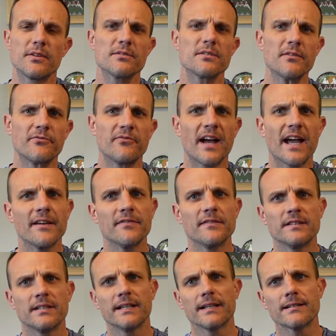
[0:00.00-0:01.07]
those are five
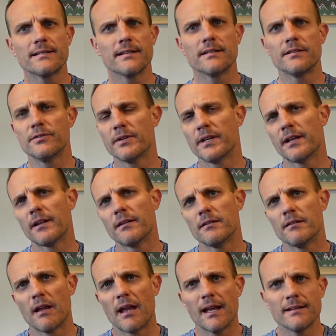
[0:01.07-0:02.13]
ticks that you
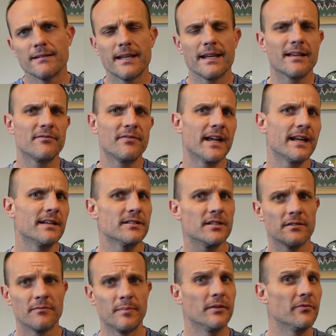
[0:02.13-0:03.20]
can take advantage
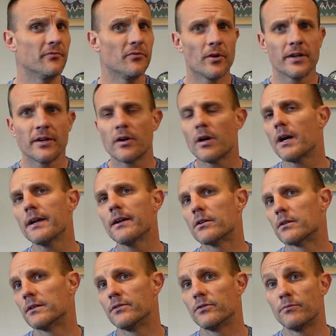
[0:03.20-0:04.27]
of before your hike
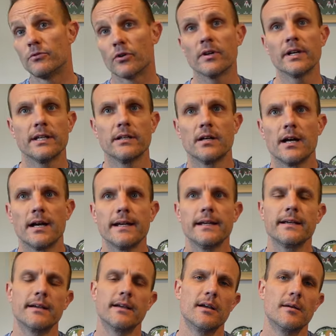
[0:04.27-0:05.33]
or during your
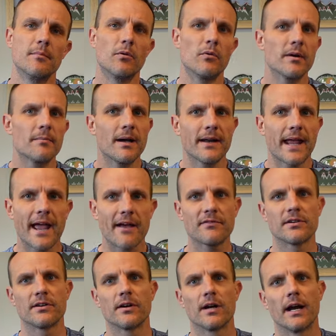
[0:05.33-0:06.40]
hike. But what about
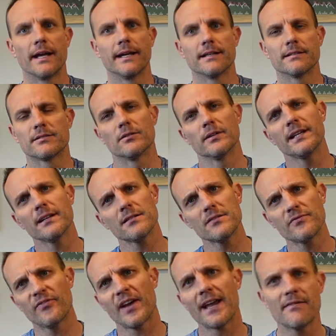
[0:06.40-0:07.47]
after your hike? So here's
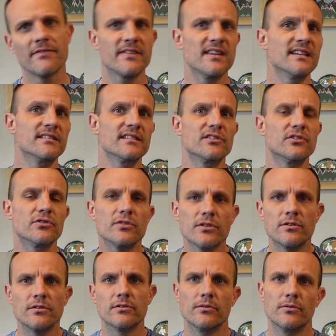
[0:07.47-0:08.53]
five things that you
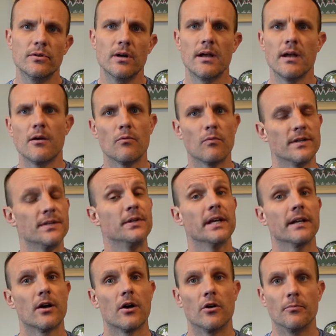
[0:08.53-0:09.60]
should do when you
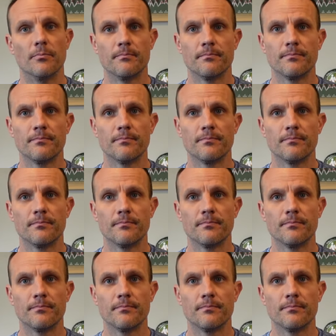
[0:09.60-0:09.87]
get home.